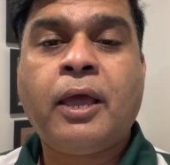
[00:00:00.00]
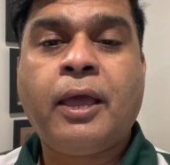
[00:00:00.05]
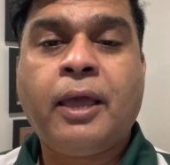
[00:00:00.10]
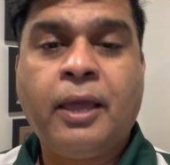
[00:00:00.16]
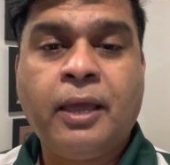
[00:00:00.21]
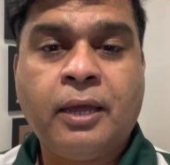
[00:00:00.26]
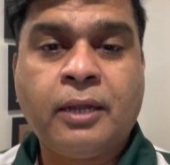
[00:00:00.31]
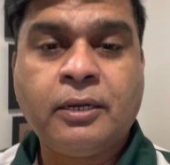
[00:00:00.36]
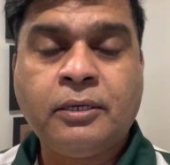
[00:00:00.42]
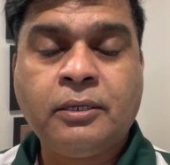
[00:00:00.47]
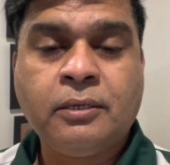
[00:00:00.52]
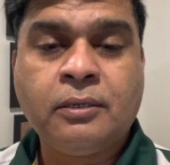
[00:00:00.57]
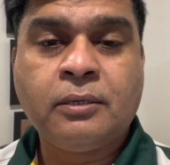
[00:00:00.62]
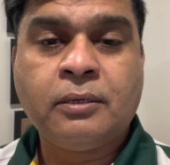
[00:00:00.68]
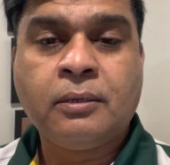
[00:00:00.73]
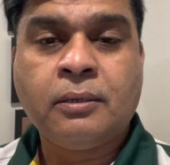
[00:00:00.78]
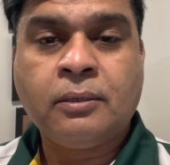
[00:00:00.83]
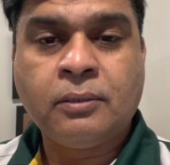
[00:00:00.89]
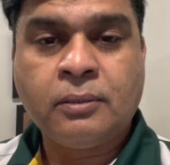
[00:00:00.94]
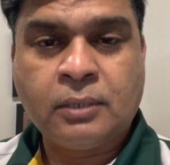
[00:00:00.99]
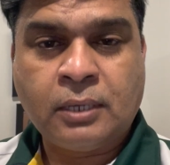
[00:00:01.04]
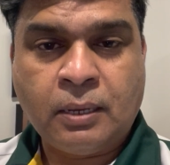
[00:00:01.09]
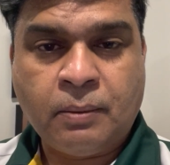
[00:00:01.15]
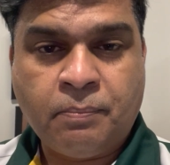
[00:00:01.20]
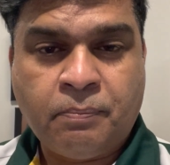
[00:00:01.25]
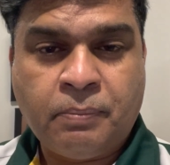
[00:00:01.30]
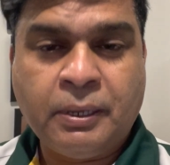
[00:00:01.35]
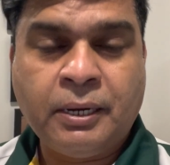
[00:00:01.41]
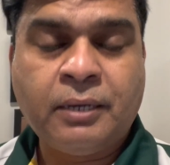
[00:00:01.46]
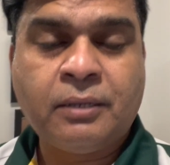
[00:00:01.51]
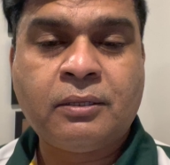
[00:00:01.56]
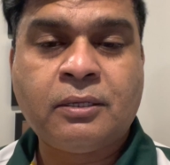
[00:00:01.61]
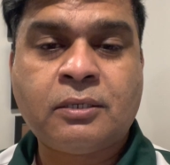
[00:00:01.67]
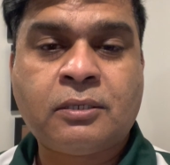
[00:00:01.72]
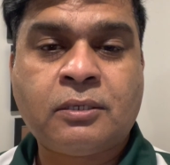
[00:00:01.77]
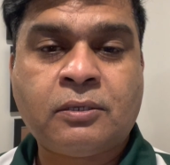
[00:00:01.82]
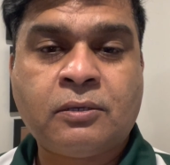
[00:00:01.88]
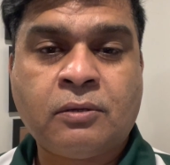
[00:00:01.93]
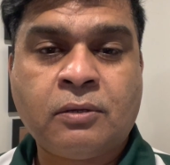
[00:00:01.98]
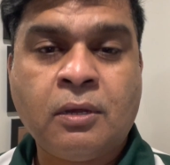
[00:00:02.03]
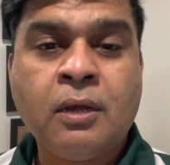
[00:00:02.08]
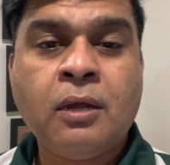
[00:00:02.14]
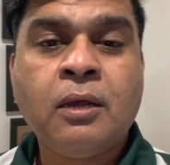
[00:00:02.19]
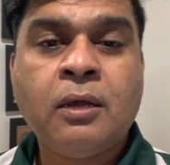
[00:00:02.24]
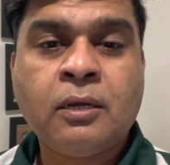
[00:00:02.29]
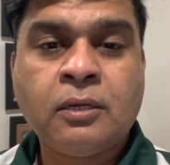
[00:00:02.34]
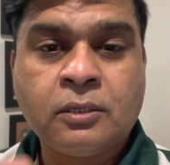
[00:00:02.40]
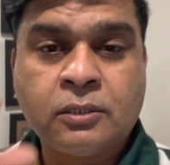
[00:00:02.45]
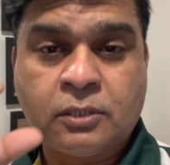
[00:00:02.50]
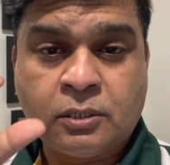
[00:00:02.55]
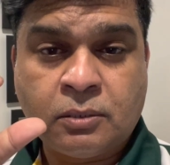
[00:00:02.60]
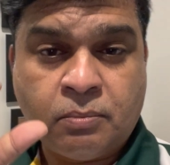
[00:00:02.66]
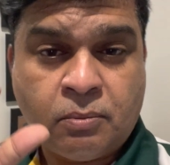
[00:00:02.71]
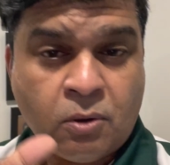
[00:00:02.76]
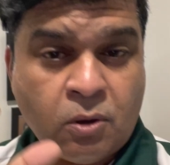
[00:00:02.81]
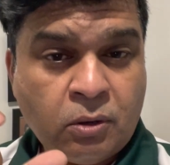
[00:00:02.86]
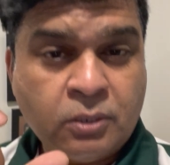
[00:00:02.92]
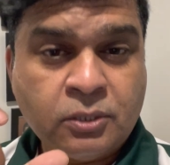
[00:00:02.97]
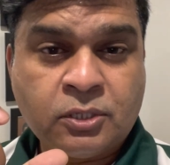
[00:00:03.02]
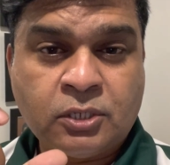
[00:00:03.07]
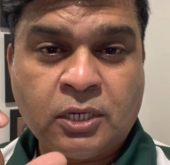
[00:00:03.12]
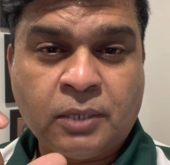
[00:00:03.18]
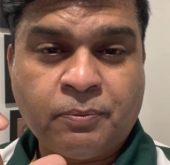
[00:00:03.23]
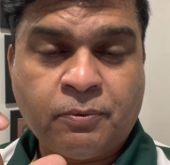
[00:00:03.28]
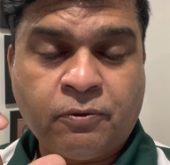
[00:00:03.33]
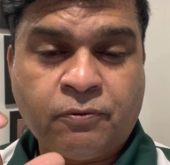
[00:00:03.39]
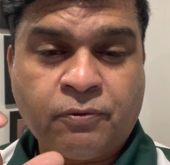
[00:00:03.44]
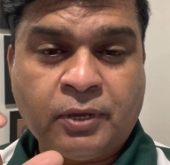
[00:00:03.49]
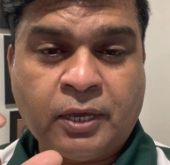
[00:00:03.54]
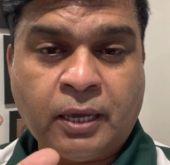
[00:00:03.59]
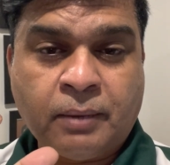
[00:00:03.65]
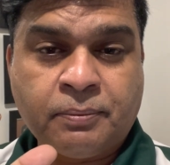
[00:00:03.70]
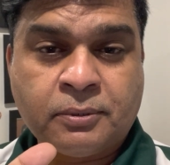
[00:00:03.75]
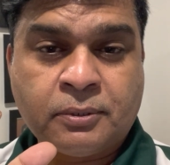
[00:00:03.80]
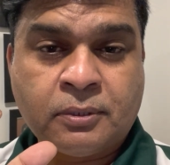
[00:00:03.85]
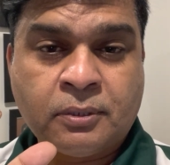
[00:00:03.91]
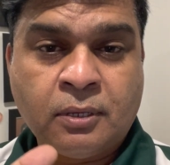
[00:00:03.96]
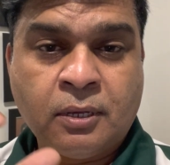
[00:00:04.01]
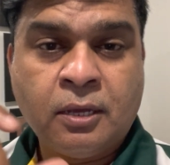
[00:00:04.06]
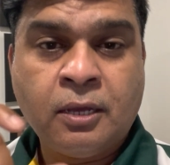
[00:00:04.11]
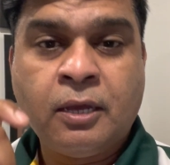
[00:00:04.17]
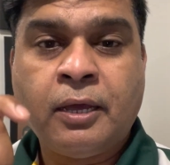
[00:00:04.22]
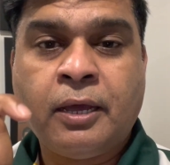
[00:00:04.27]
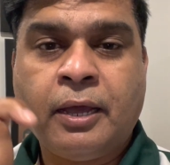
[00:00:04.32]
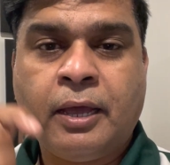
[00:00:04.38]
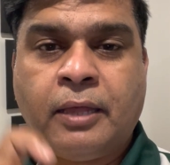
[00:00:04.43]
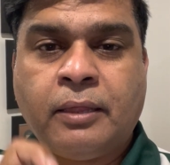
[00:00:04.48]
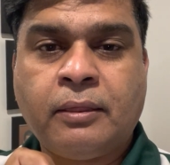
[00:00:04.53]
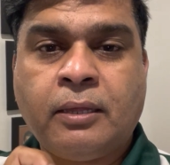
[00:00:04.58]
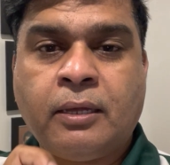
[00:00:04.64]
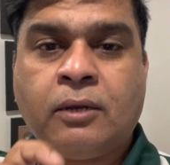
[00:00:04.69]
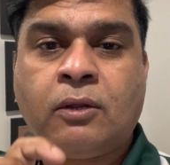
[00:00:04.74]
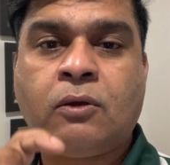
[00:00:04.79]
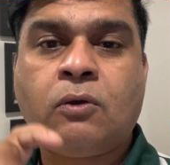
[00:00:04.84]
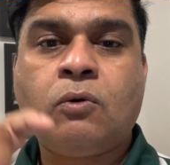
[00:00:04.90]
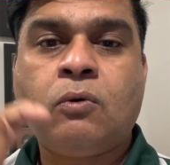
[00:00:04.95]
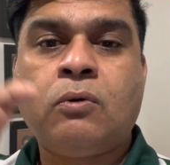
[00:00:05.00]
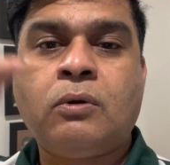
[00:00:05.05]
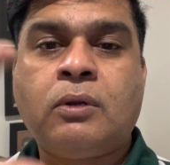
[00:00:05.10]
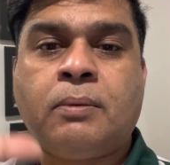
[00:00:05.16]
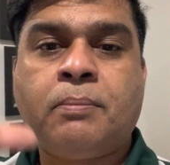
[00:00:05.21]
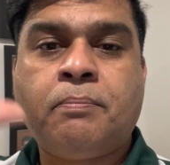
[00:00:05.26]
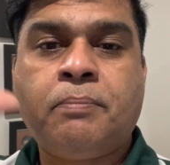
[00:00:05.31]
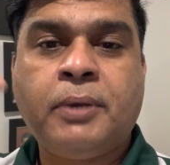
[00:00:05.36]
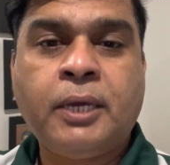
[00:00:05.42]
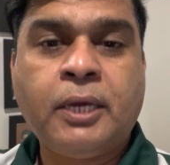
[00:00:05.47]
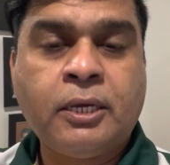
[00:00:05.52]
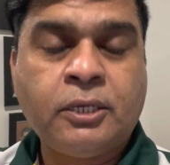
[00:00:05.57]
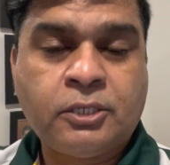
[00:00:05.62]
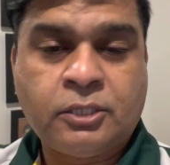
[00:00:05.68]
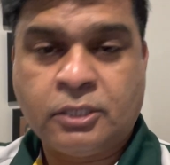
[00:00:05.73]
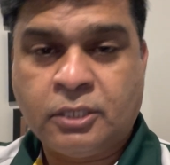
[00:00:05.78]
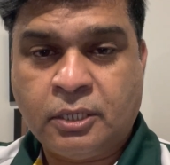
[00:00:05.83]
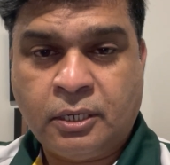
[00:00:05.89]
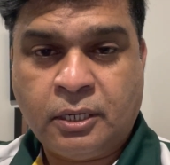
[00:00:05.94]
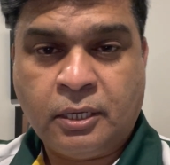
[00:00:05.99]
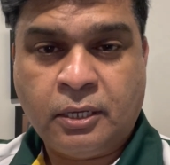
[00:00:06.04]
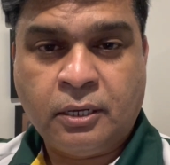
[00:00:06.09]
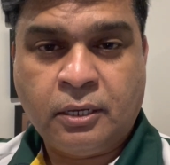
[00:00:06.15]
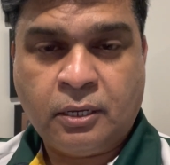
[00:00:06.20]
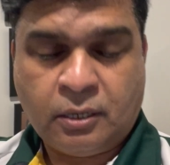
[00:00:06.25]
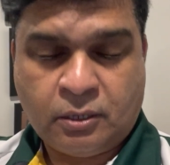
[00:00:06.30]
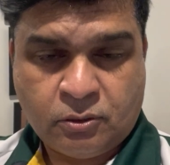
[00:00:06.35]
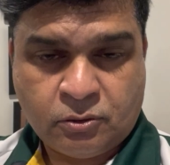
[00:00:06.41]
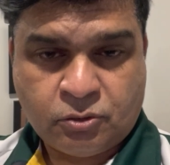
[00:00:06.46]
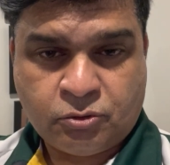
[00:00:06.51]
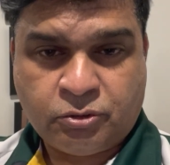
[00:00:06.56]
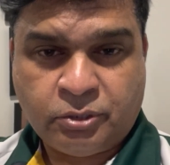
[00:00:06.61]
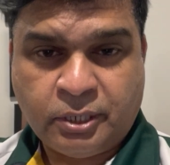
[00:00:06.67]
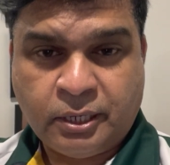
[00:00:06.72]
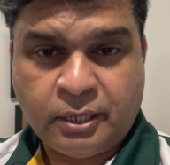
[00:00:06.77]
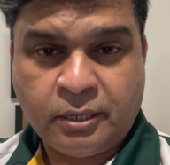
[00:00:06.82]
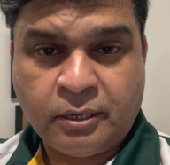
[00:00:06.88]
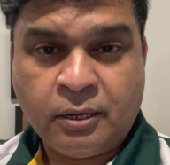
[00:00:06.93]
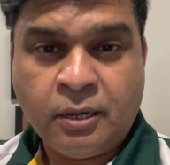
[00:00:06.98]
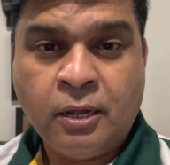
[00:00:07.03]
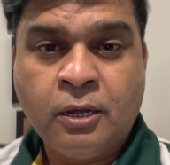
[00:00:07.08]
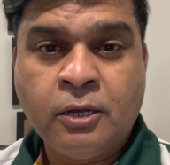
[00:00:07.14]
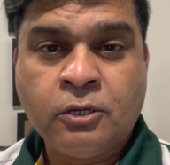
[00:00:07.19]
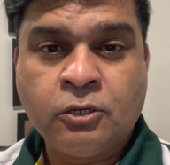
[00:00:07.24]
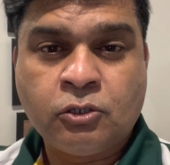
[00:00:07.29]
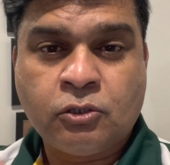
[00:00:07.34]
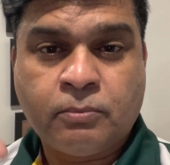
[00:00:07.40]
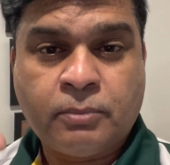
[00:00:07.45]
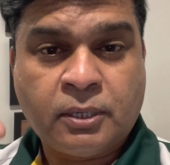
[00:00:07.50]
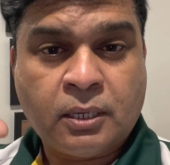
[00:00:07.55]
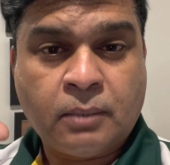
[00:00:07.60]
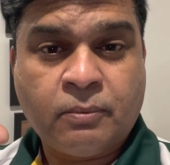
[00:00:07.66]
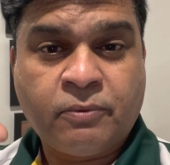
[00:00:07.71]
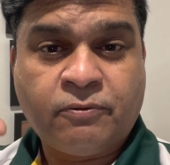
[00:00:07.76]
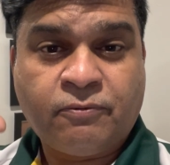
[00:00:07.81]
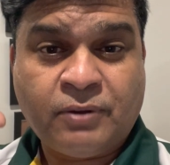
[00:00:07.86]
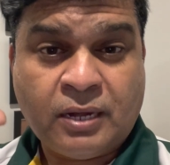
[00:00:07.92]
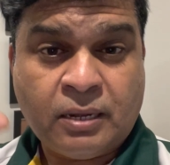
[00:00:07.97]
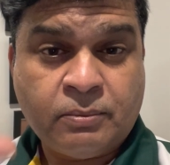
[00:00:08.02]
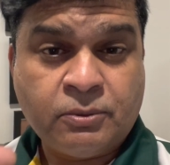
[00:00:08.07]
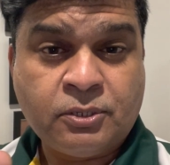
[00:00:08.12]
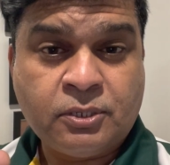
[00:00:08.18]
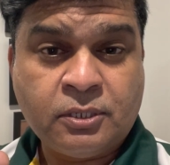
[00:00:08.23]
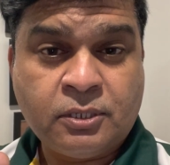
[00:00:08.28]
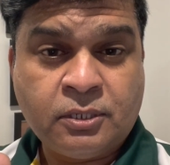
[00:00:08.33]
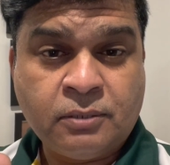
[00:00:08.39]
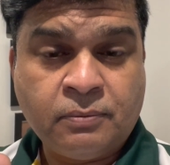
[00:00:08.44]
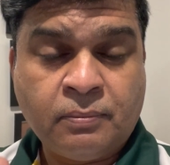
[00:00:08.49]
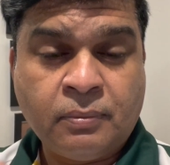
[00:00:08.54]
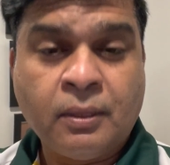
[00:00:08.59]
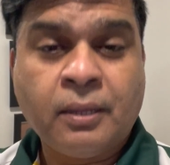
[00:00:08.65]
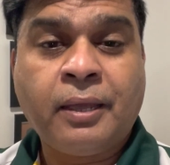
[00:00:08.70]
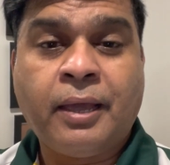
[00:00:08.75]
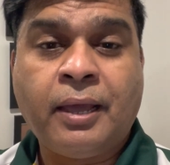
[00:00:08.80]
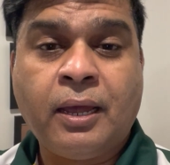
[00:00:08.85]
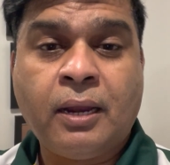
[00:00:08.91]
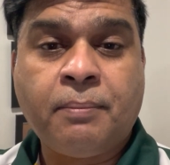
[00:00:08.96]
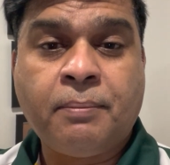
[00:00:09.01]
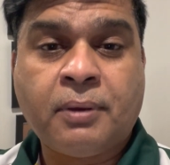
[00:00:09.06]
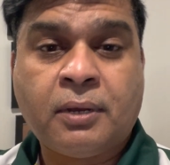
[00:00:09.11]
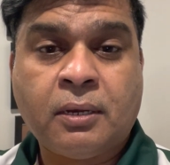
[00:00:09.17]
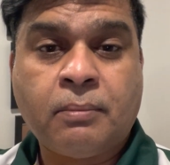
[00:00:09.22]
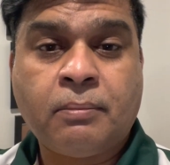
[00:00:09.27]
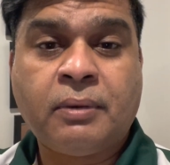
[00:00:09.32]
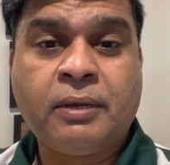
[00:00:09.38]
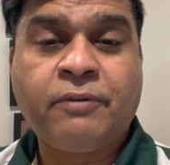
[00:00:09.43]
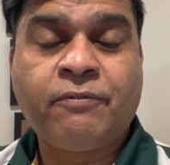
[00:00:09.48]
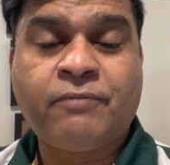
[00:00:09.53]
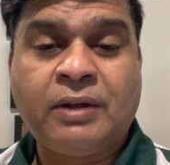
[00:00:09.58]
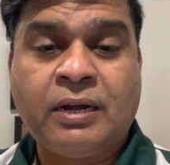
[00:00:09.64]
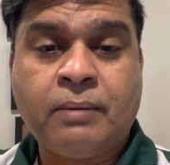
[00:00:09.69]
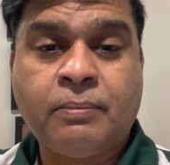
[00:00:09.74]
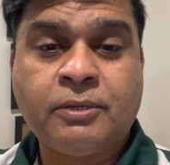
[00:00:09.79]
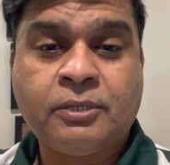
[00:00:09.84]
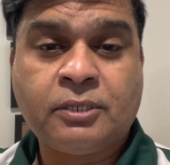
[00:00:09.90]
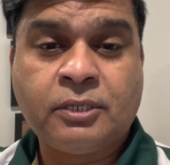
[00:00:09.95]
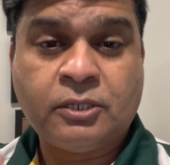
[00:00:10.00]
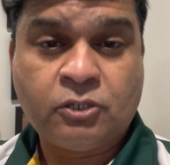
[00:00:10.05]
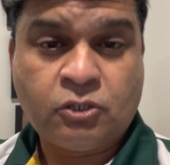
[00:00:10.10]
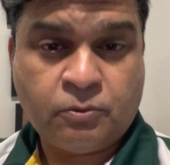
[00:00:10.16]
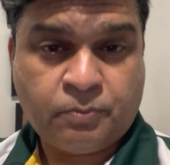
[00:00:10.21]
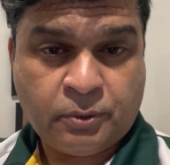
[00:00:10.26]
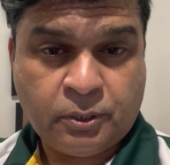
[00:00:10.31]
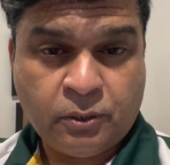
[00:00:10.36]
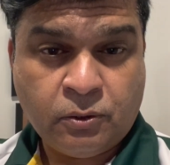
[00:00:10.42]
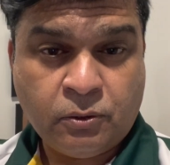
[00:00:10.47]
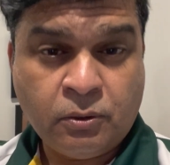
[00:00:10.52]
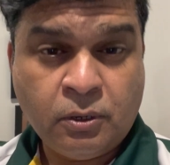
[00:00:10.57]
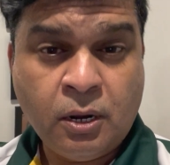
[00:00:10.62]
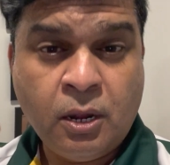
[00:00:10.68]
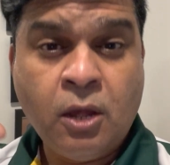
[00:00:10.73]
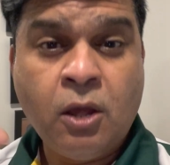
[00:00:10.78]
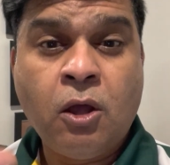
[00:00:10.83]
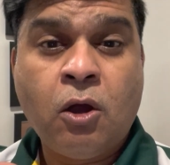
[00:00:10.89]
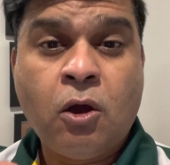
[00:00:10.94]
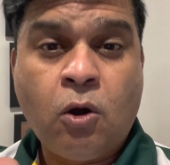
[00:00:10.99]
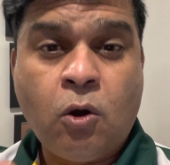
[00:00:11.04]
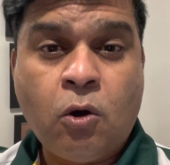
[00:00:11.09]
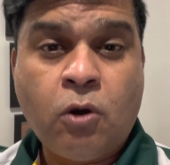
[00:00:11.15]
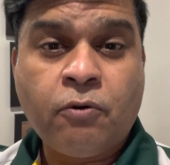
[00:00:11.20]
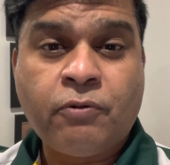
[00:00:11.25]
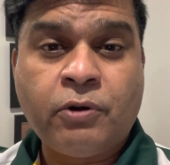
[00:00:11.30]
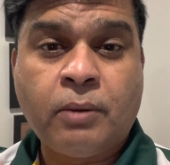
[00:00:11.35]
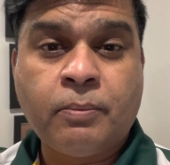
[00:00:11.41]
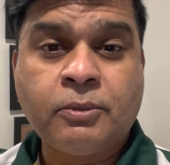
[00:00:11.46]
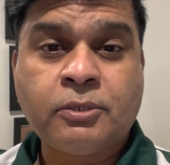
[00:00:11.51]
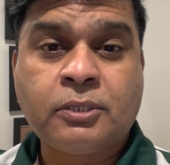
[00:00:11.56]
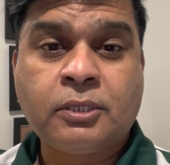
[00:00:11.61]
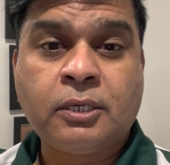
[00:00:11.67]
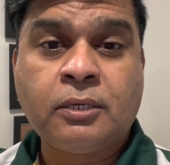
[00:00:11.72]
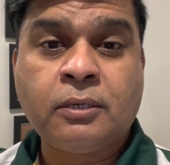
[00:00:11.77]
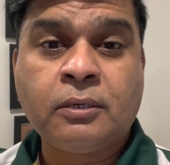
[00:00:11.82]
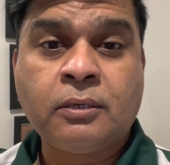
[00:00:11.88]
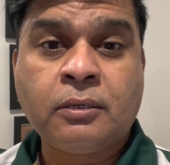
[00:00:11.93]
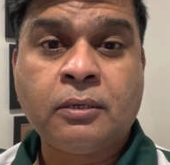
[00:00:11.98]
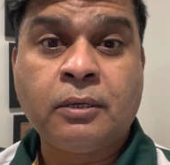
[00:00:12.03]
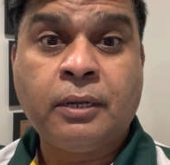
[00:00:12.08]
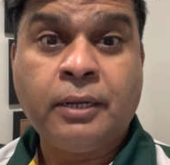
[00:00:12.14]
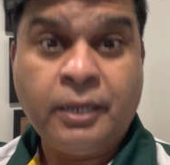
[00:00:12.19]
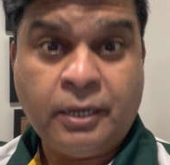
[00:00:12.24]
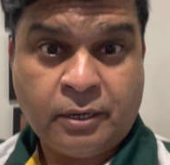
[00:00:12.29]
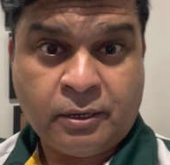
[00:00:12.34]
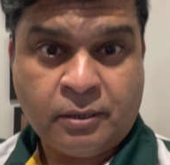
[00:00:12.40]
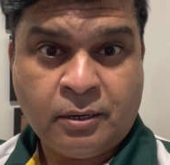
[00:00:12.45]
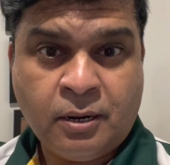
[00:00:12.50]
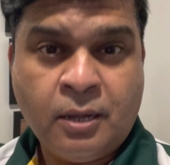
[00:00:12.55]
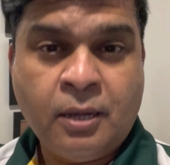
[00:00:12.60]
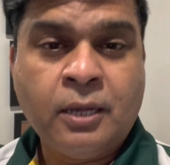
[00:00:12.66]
and complete this small step of KAPs and then go on a big journey in Australia to become a pharmacist and become a pharmacy entrepreneur or pharmacy leader.